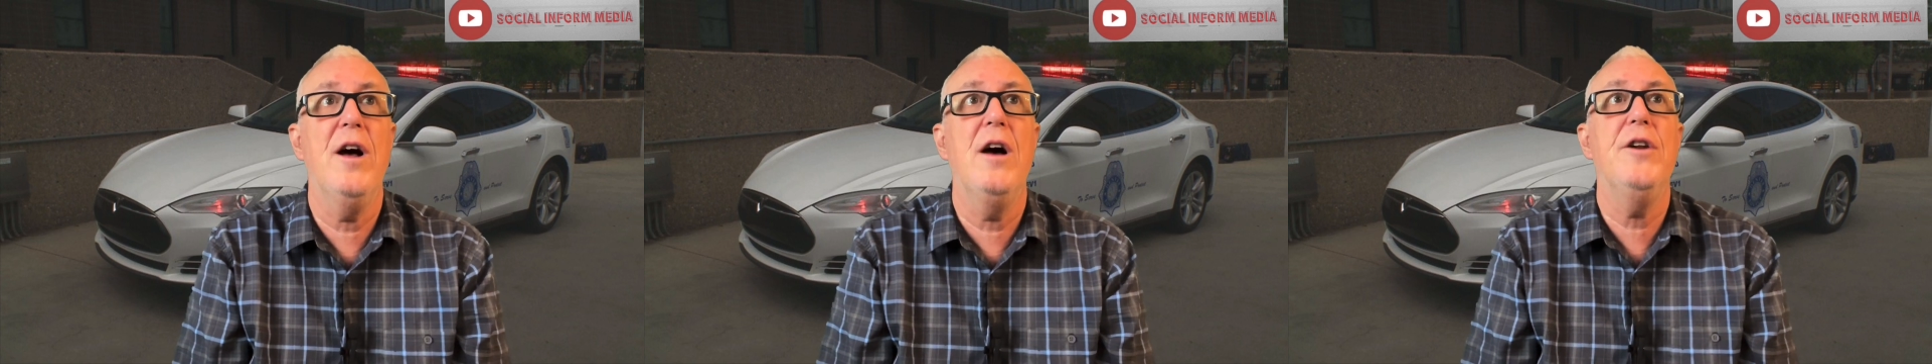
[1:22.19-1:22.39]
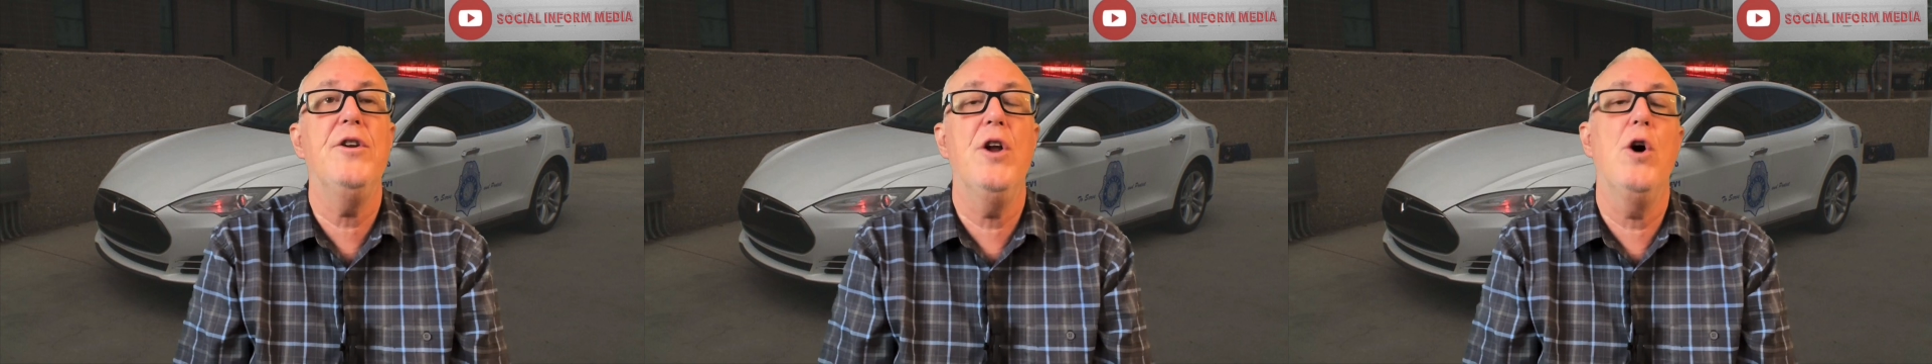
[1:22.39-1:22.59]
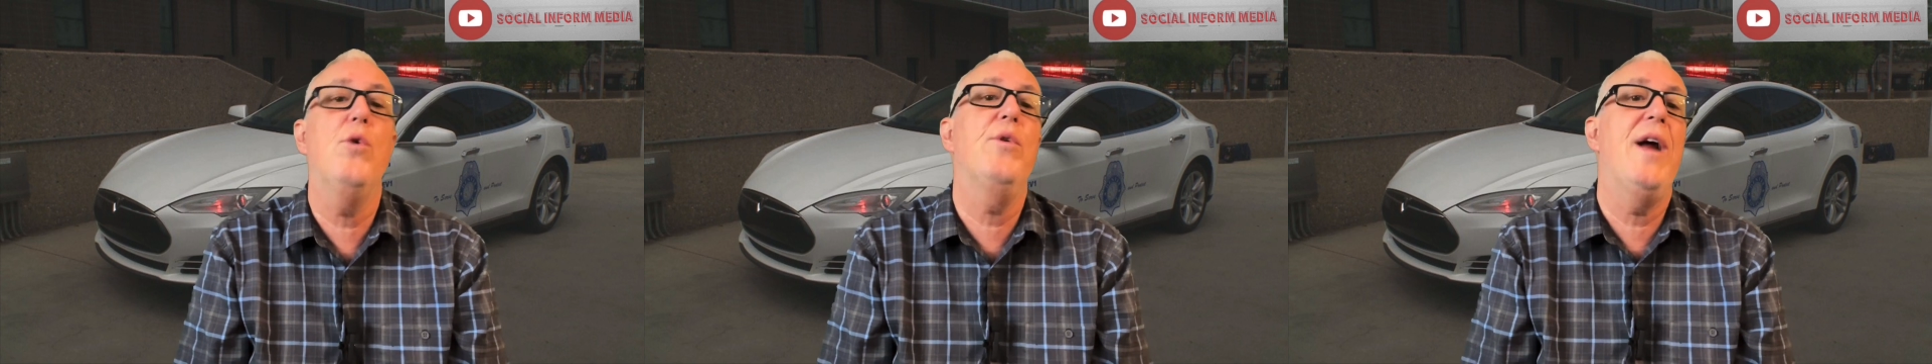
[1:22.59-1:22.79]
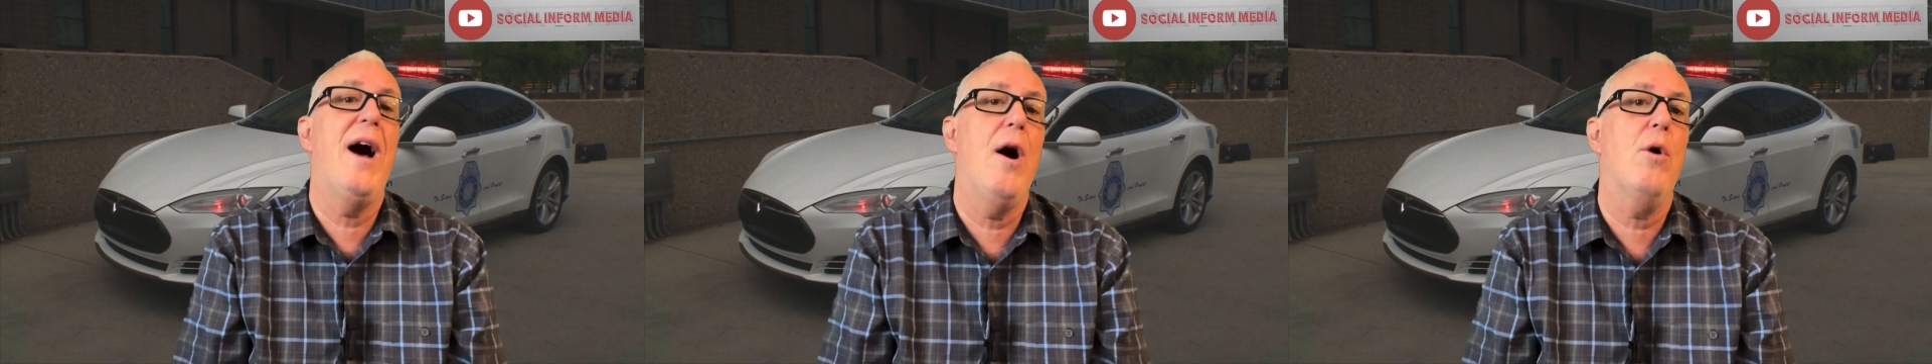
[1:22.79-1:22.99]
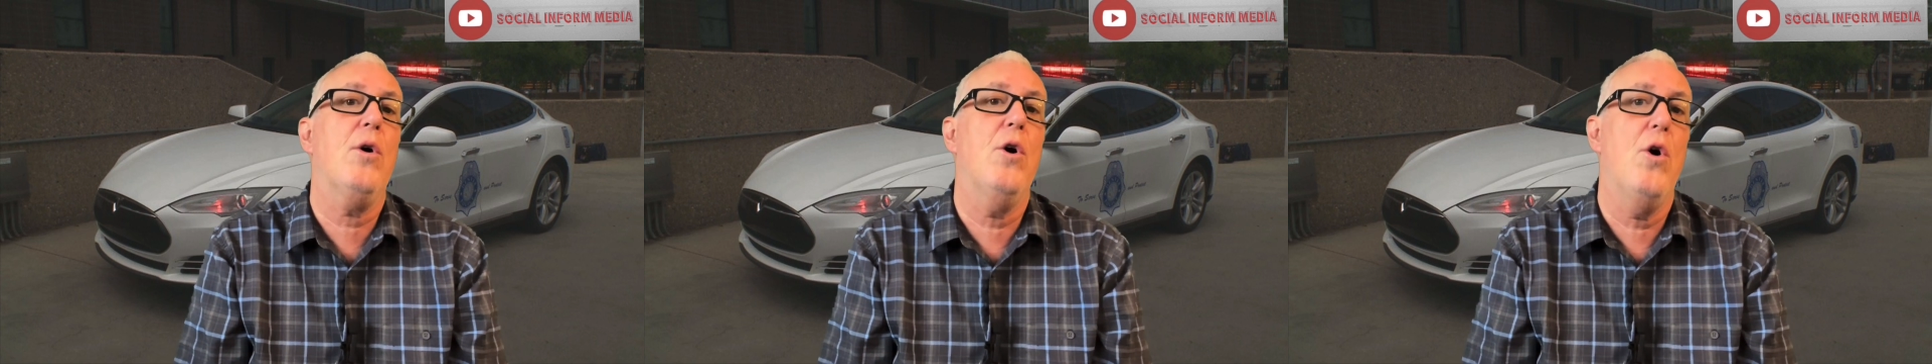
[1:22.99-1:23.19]
unknown
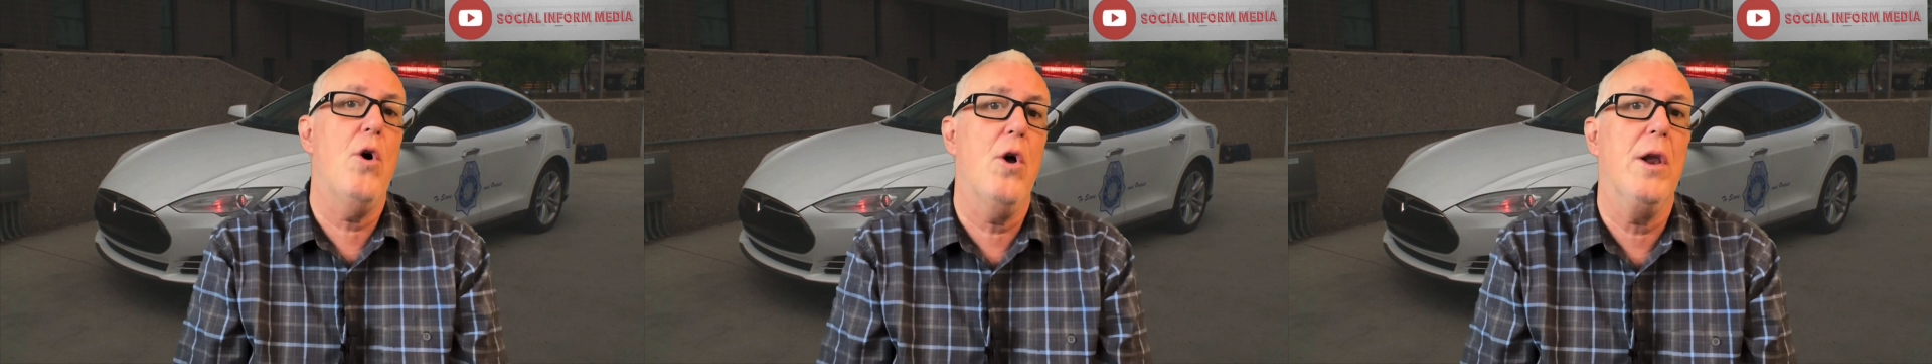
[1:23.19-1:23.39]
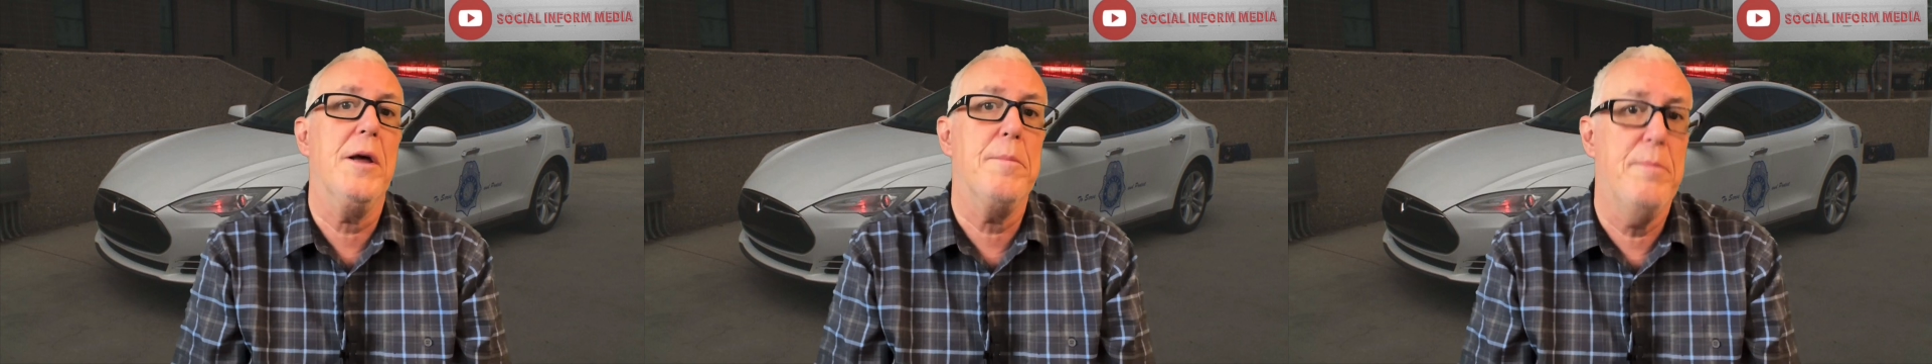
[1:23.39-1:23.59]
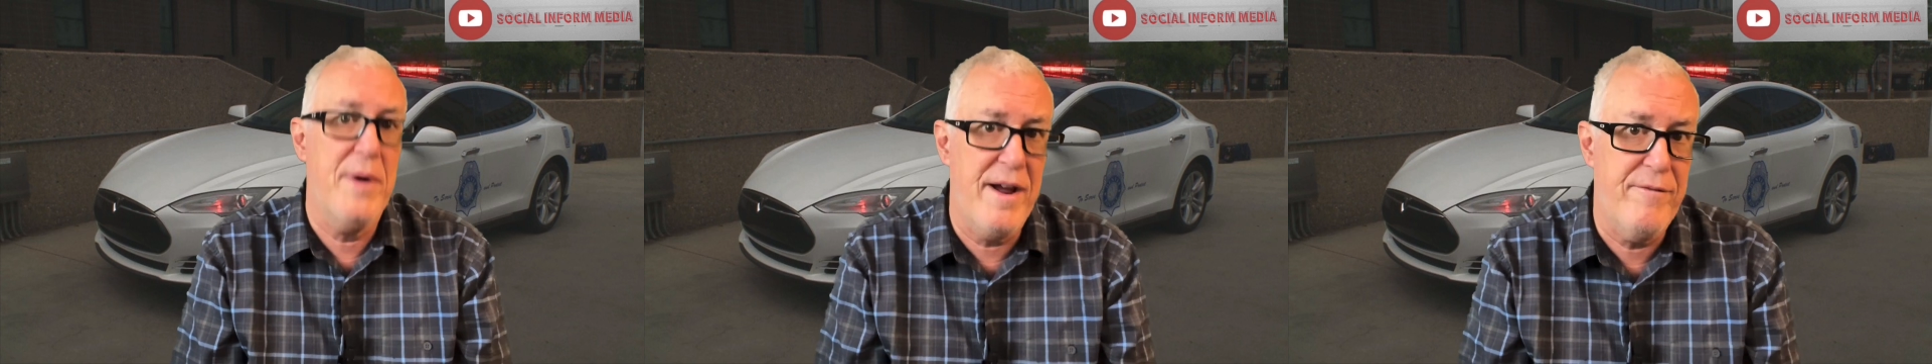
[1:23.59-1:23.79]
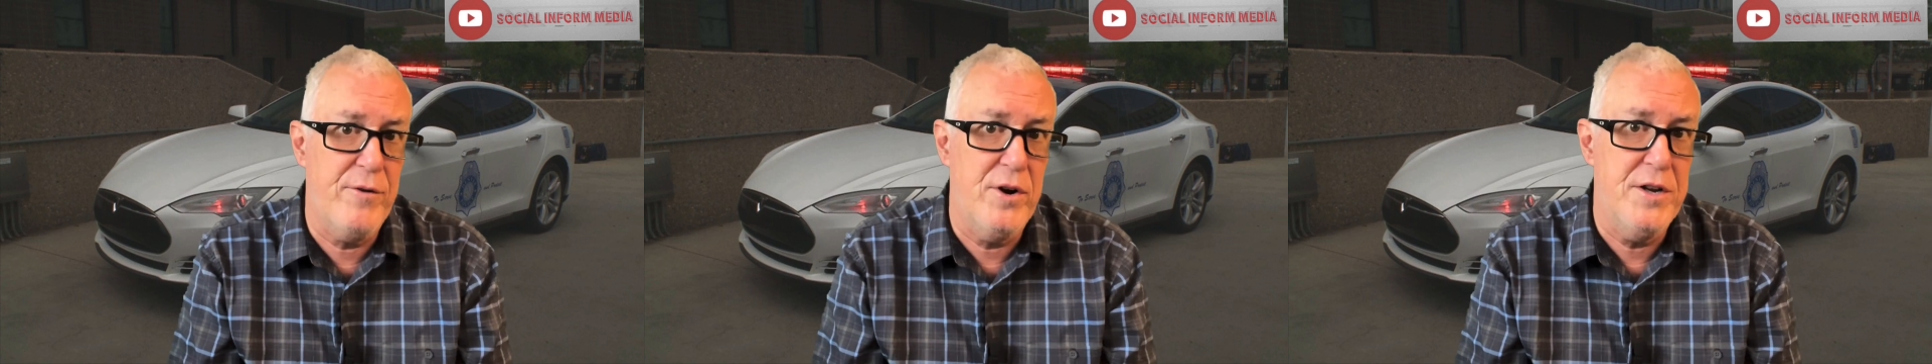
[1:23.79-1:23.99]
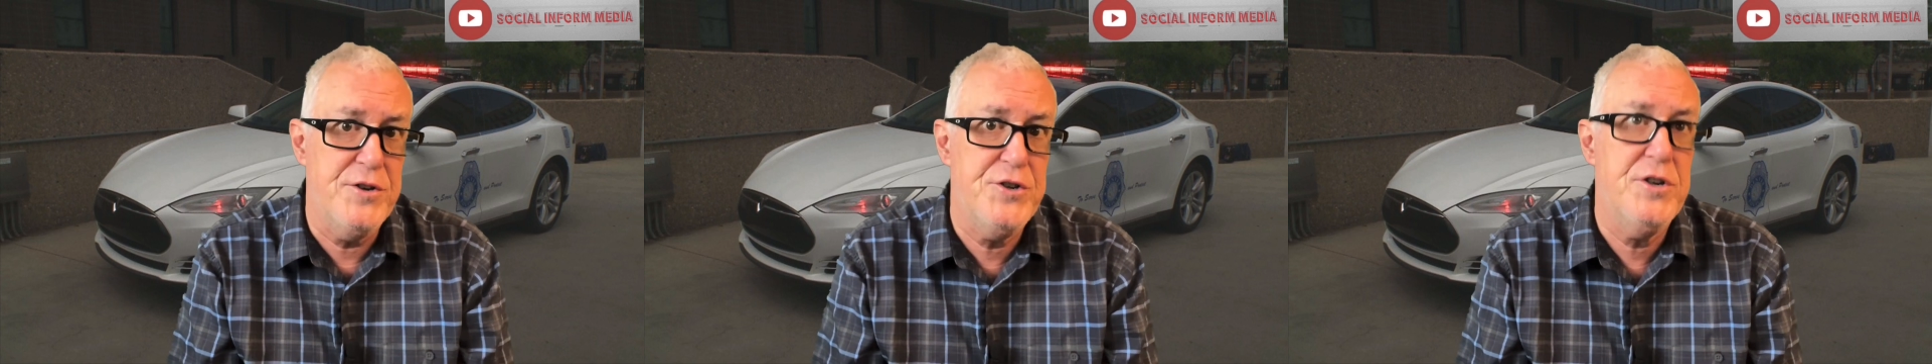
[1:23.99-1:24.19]
alcoholic
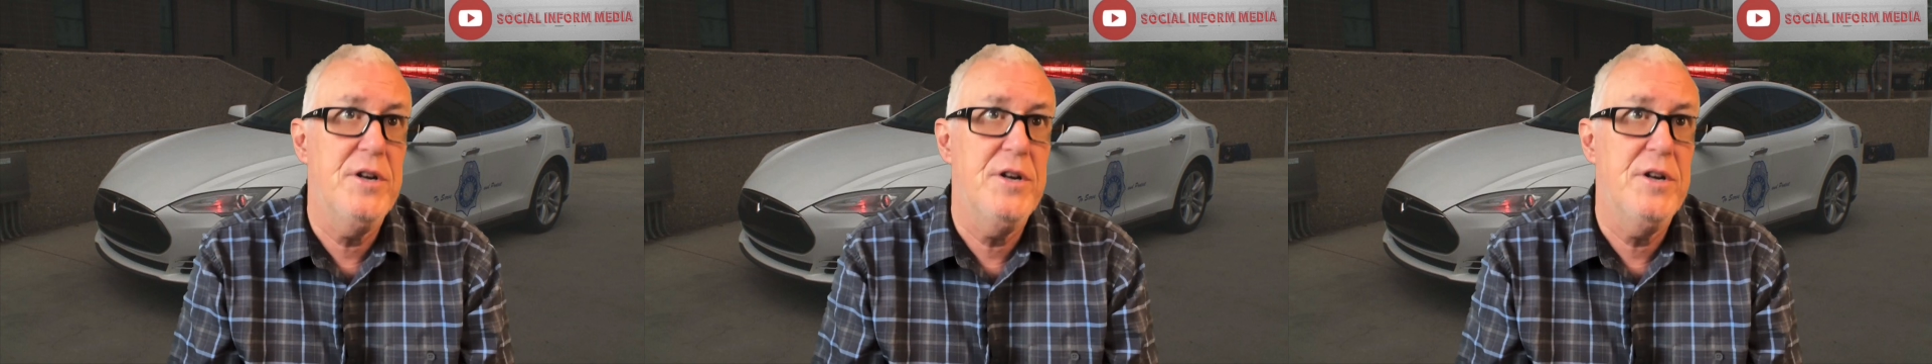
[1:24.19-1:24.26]
beverage.